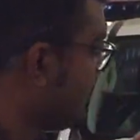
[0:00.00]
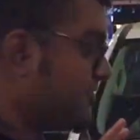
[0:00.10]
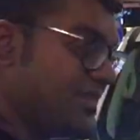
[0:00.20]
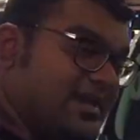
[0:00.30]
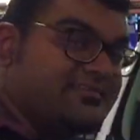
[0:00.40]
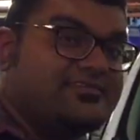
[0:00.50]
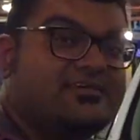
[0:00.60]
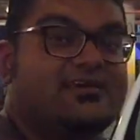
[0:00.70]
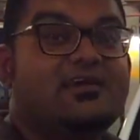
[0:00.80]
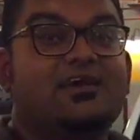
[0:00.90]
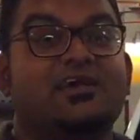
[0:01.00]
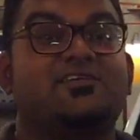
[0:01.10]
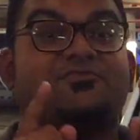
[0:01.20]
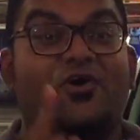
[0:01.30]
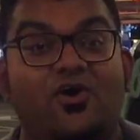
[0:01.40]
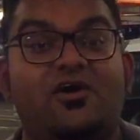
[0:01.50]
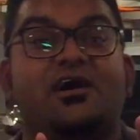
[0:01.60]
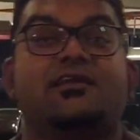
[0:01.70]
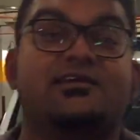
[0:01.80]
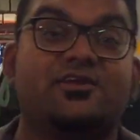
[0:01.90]
out from this is
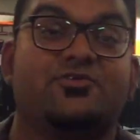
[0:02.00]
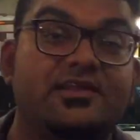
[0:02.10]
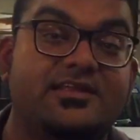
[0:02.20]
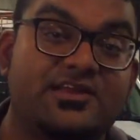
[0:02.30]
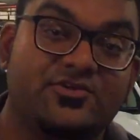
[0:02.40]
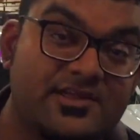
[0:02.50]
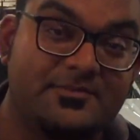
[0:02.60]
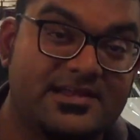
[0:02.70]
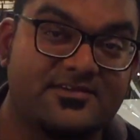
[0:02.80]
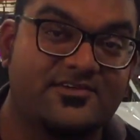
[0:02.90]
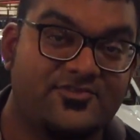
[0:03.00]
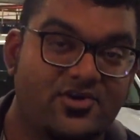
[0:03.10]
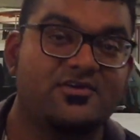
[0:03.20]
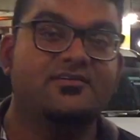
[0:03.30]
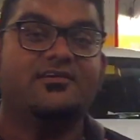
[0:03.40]
420 Newton meters of torque.